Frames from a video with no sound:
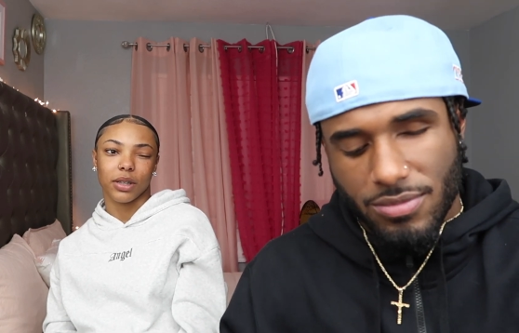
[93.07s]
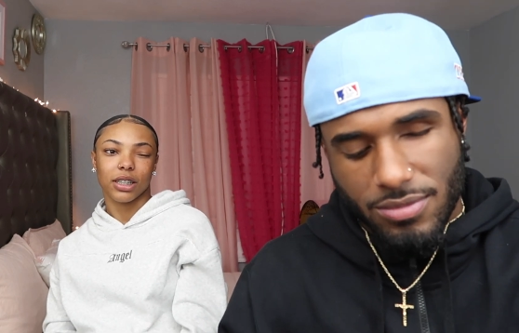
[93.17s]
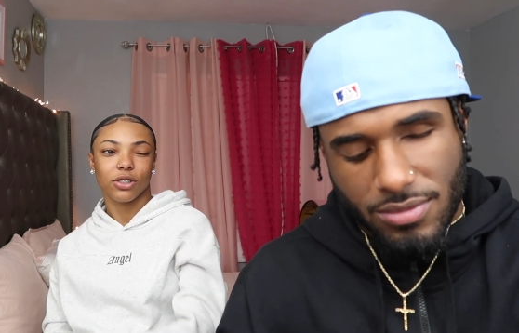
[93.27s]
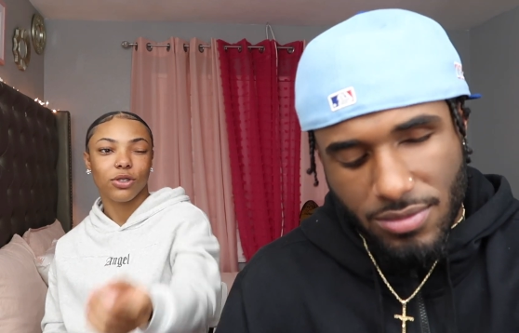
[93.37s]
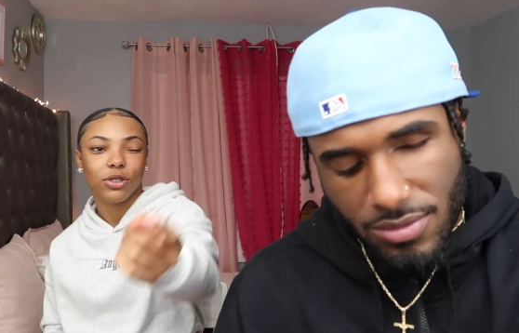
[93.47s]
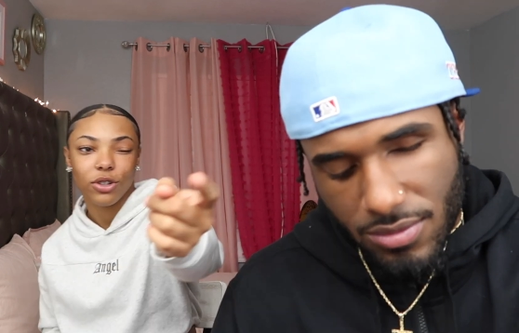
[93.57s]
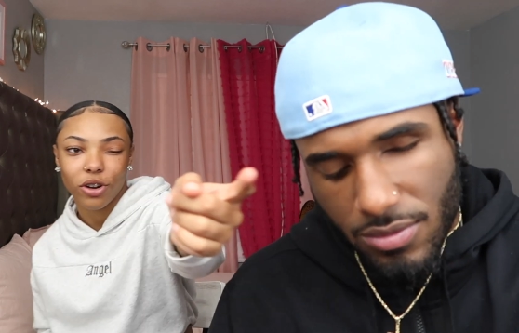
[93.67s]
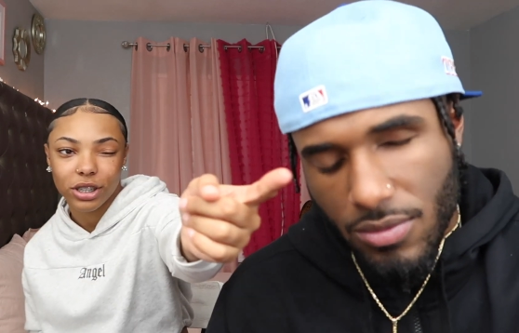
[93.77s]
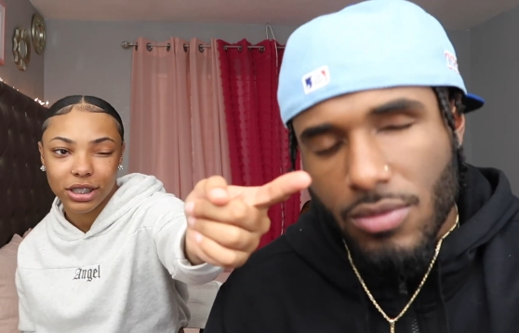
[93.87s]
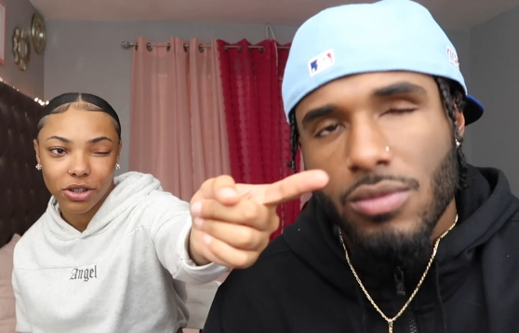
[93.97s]
Speaker 1: because you know you
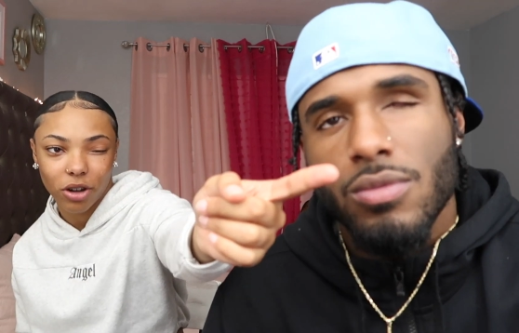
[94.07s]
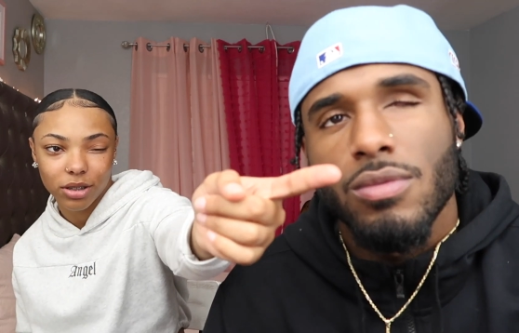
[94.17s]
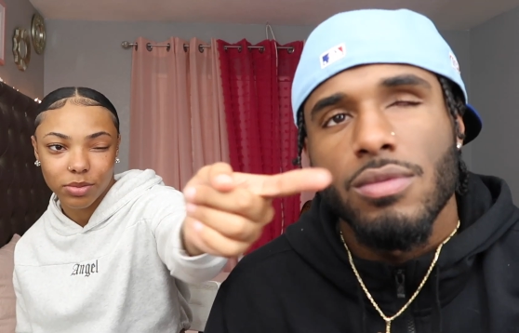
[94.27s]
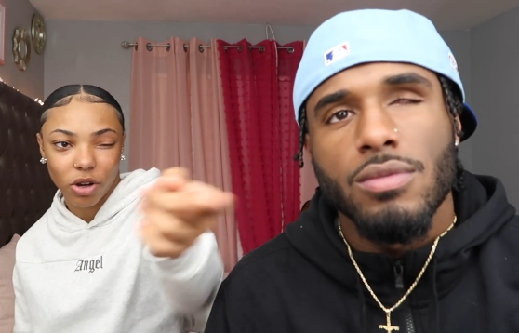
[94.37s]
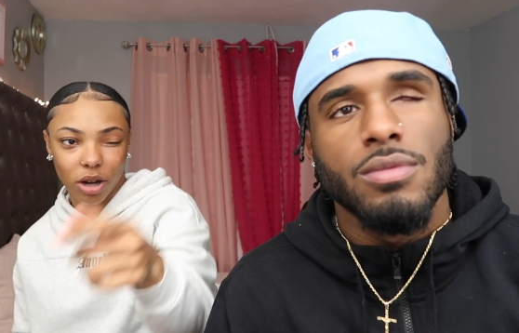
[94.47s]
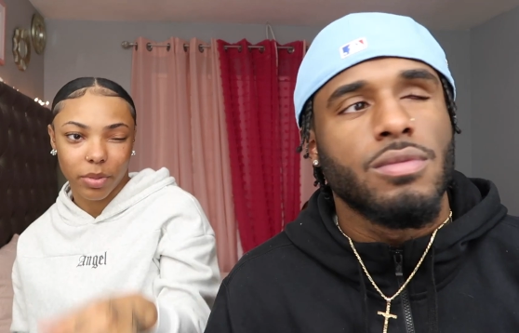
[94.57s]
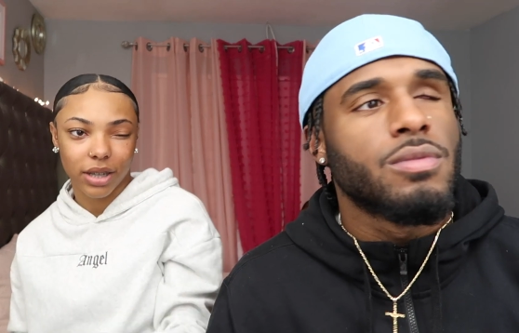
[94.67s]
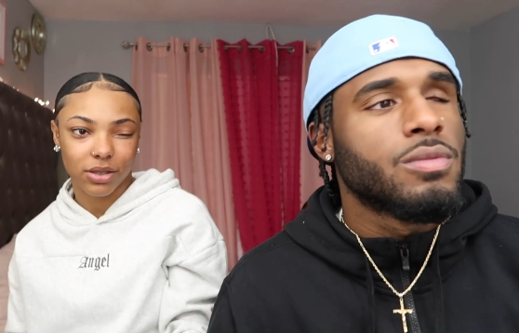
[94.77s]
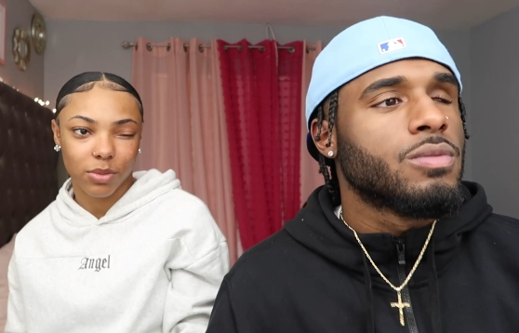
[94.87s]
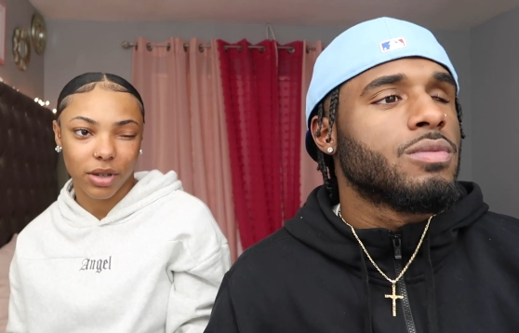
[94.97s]
already see all them dog
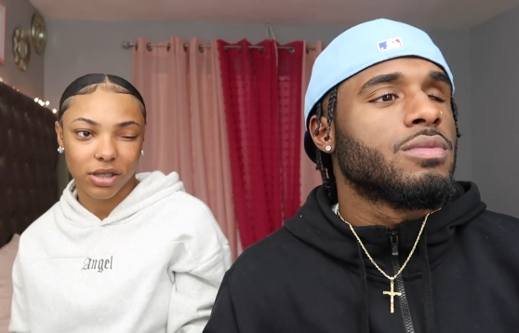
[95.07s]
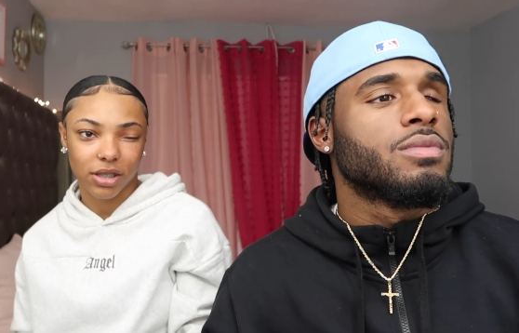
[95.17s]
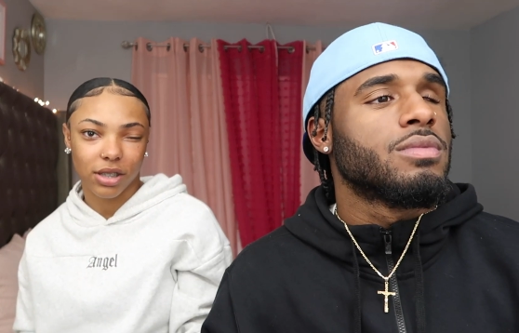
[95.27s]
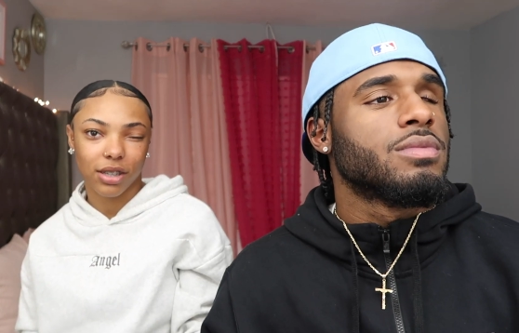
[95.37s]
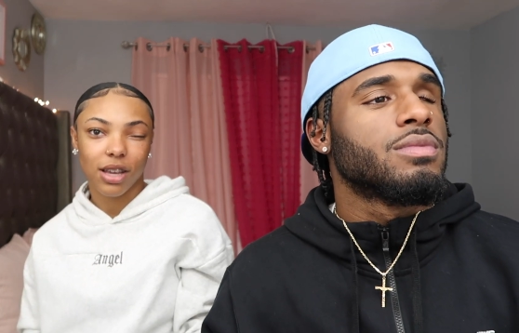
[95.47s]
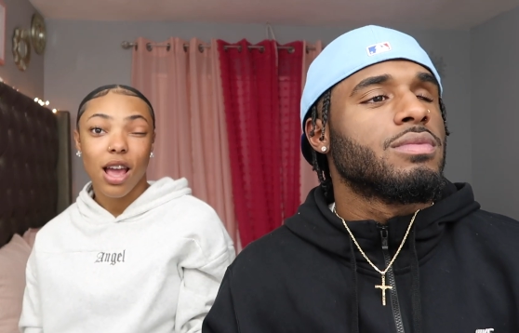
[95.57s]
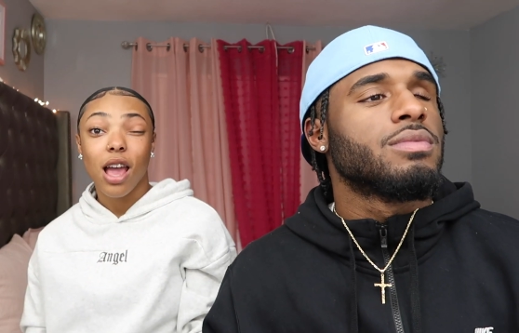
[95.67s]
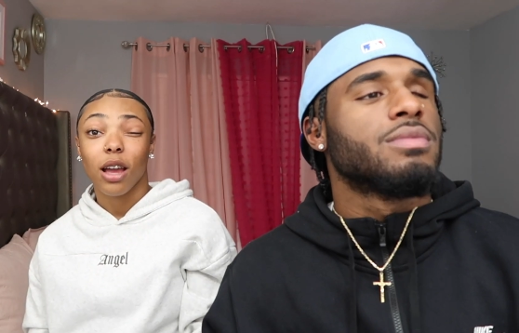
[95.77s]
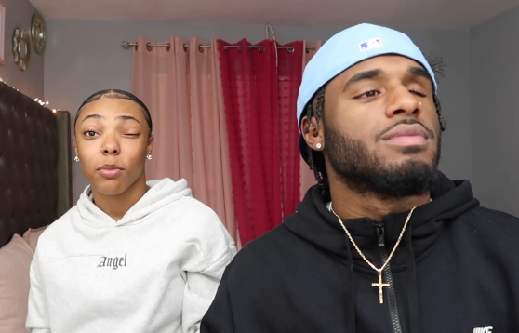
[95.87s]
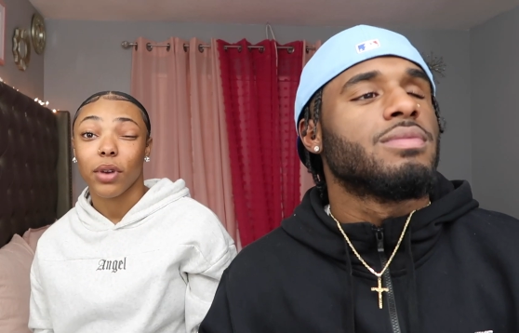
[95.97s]
bites on my shit.
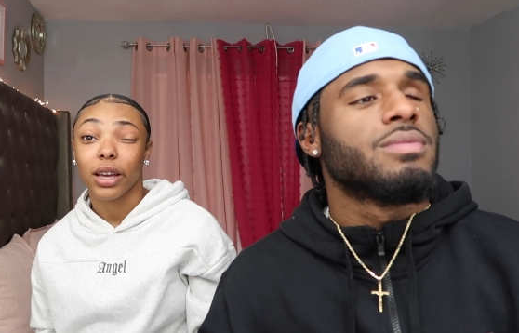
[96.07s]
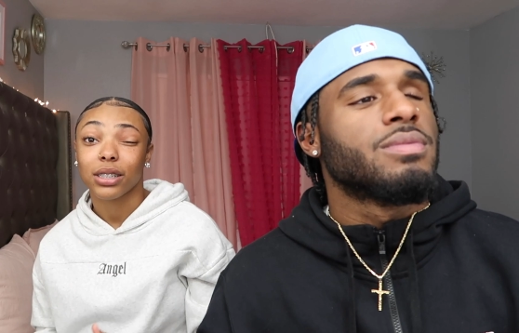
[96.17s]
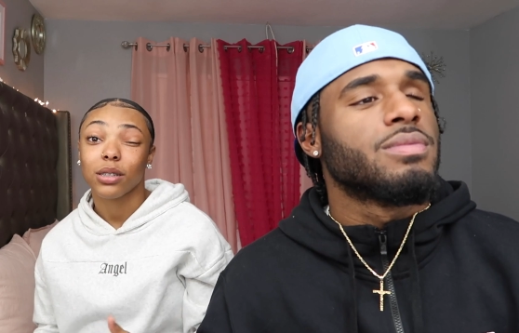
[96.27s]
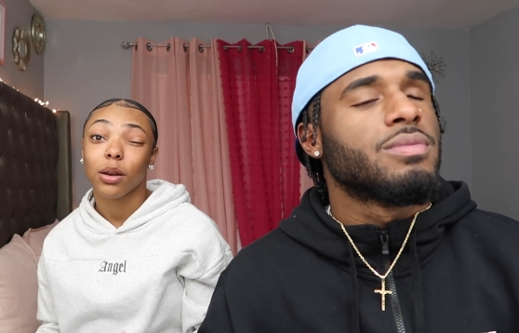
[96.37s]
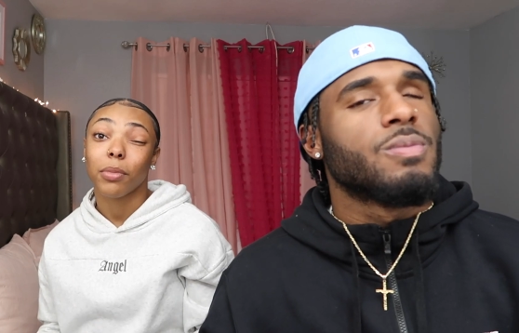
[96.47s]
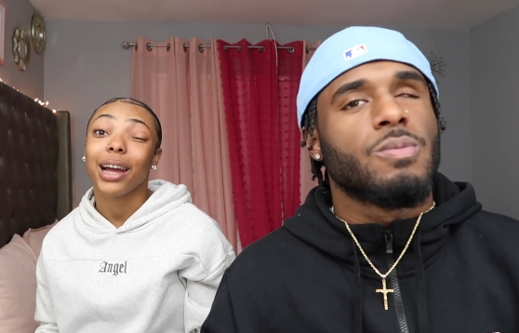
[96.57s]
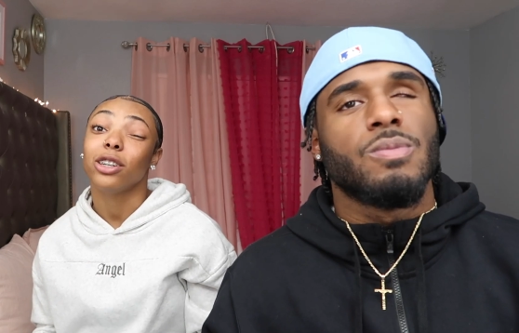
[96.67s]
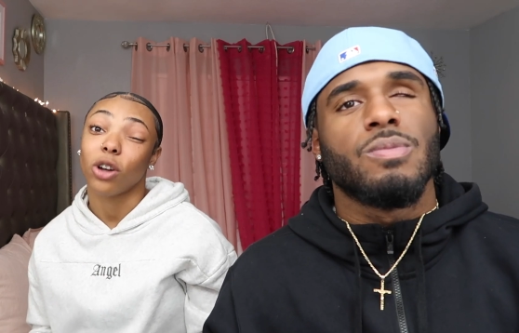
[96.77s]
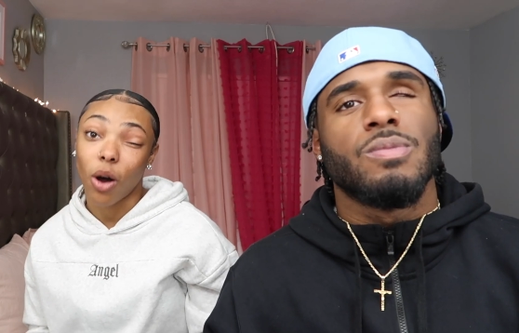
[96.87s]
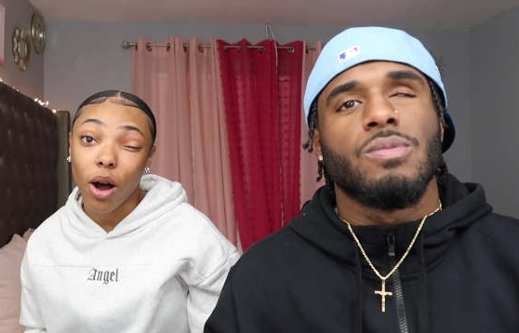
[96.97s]
Man, so my
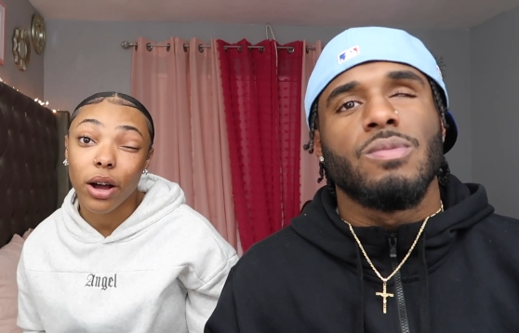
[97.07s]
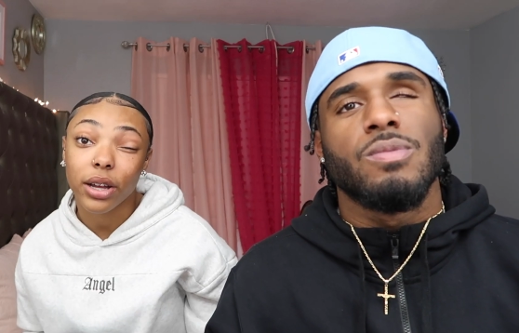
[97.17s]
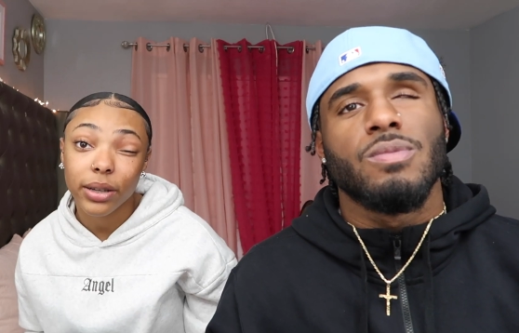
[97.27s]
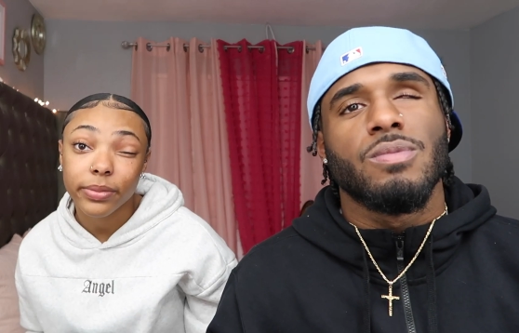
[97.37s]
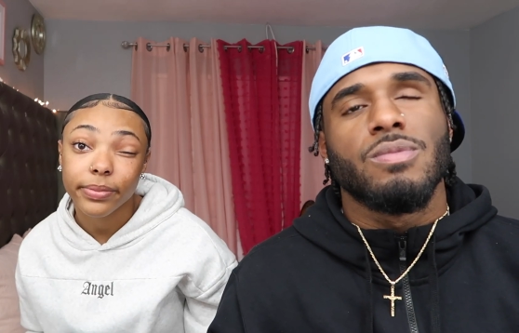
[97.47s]
dog.